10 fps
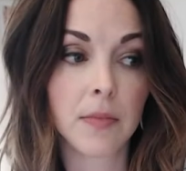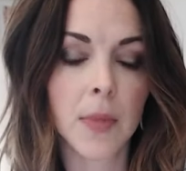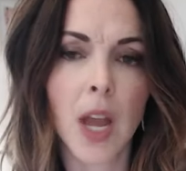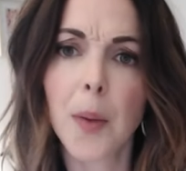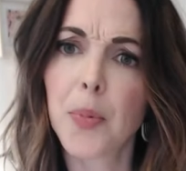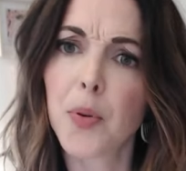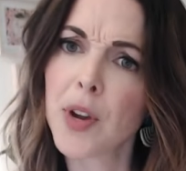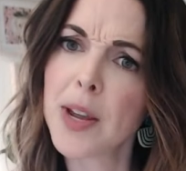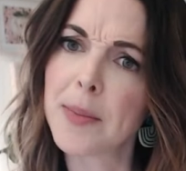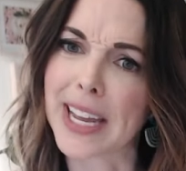A
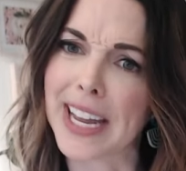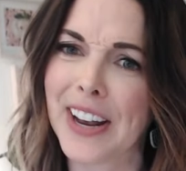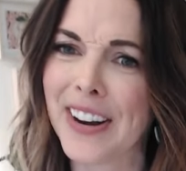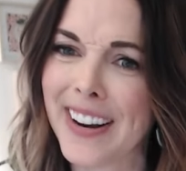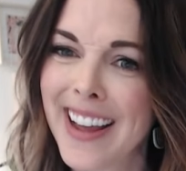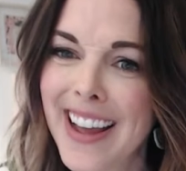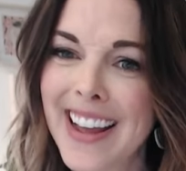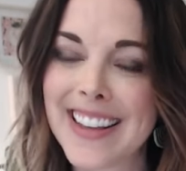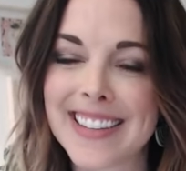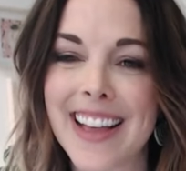pre-beginner?
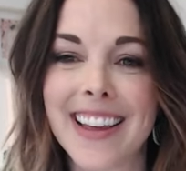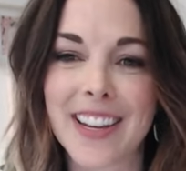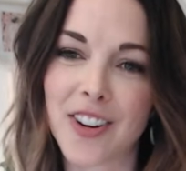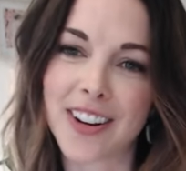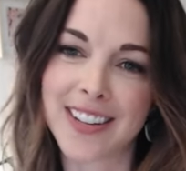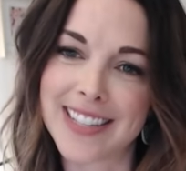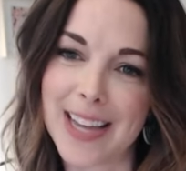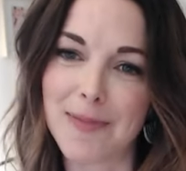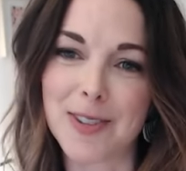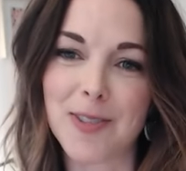Is that like your
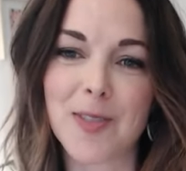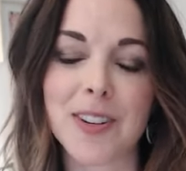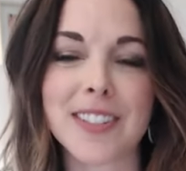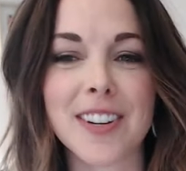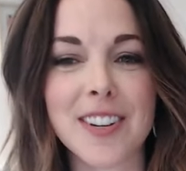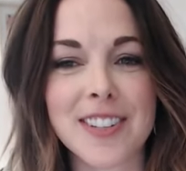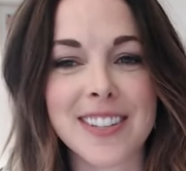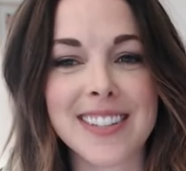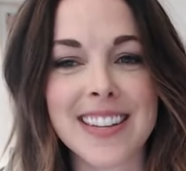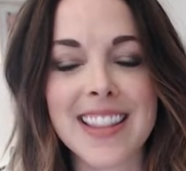conceptual quilter? You're
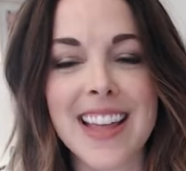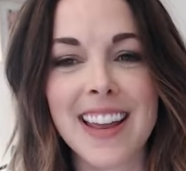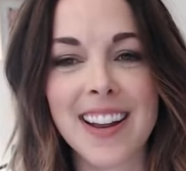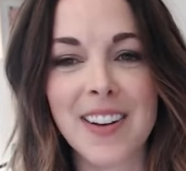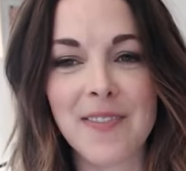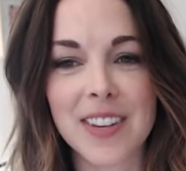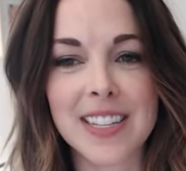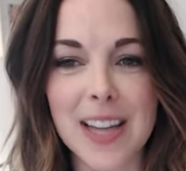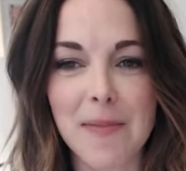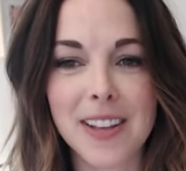just in that
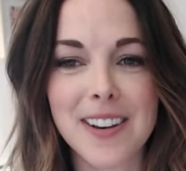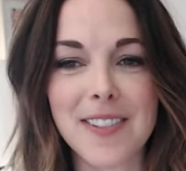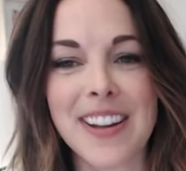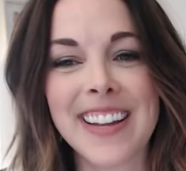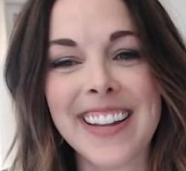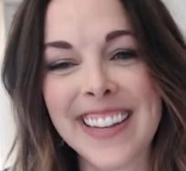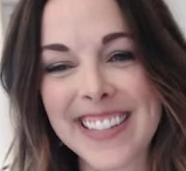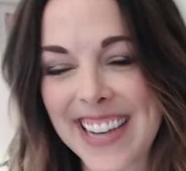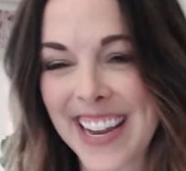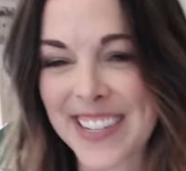contemplative
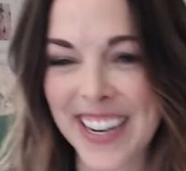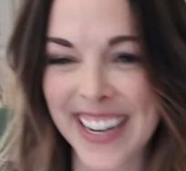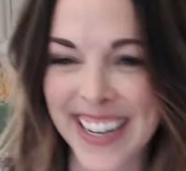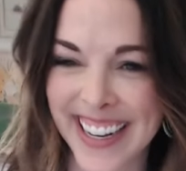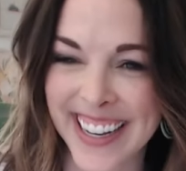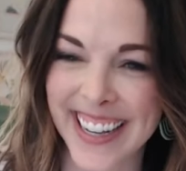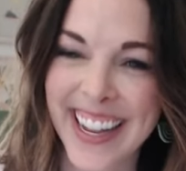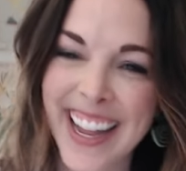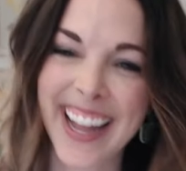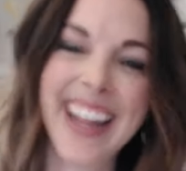stage?
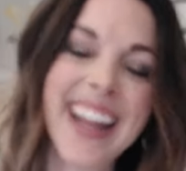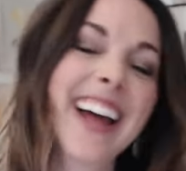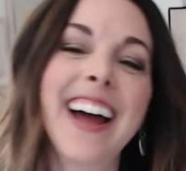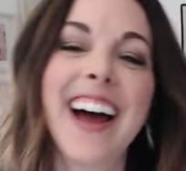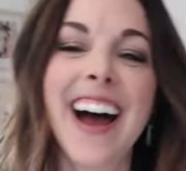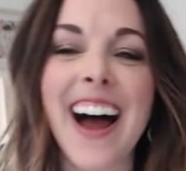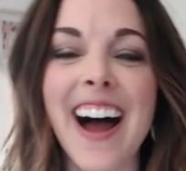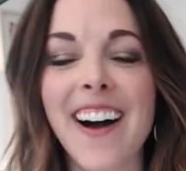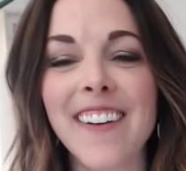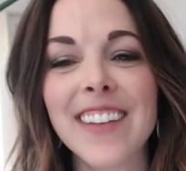
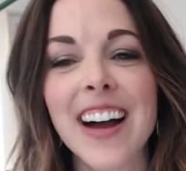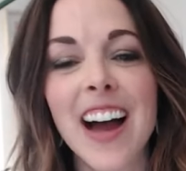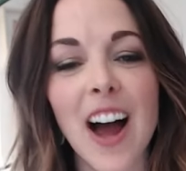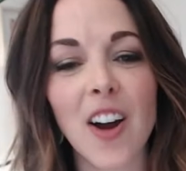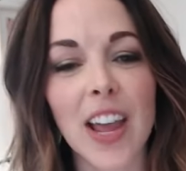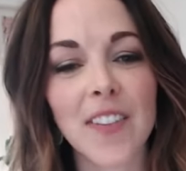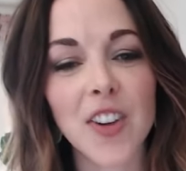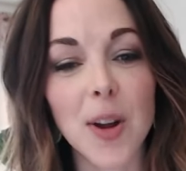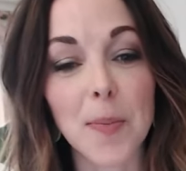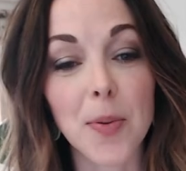Okay, if
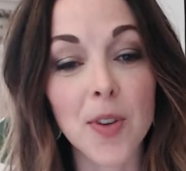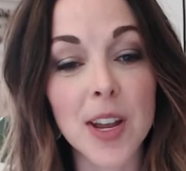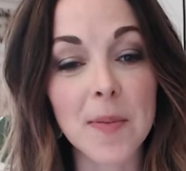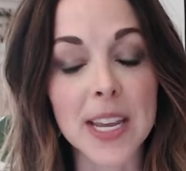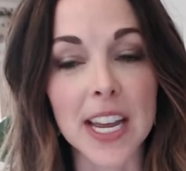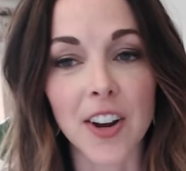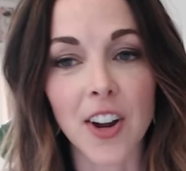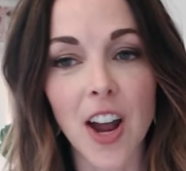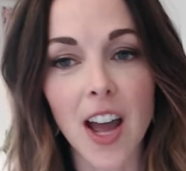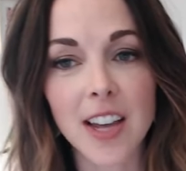you're a
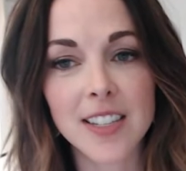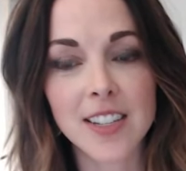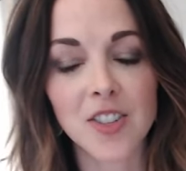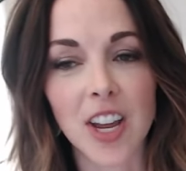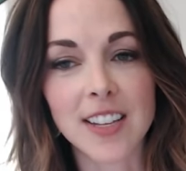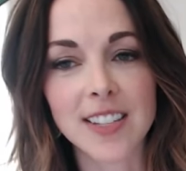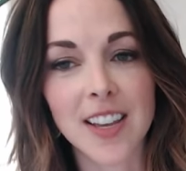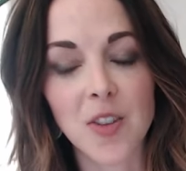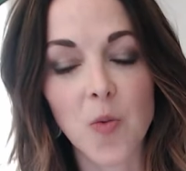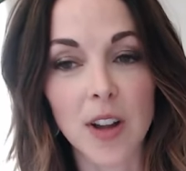pre-beginner, I suggest that
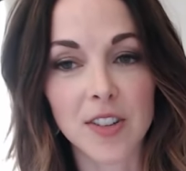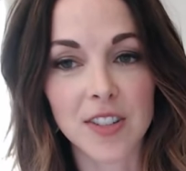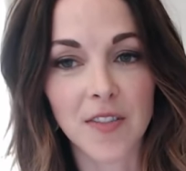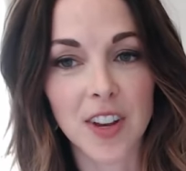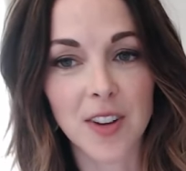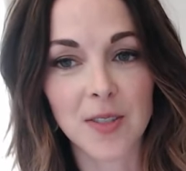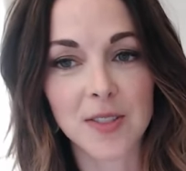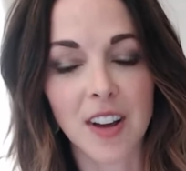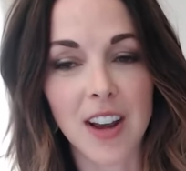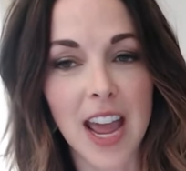you watch some videos
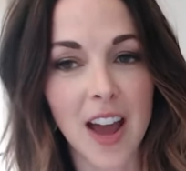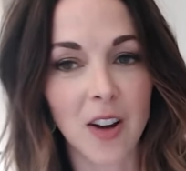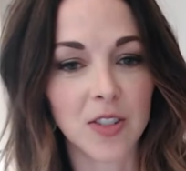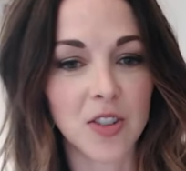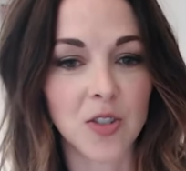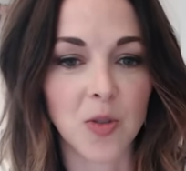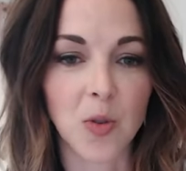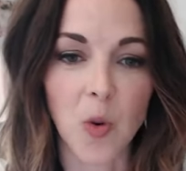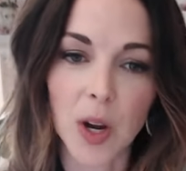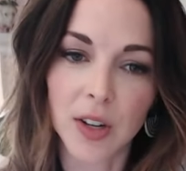on how to
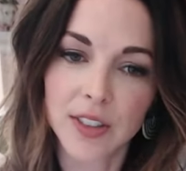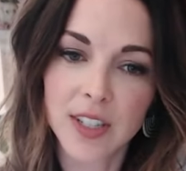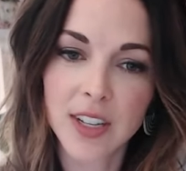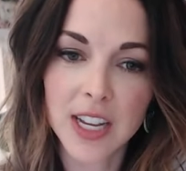quilt.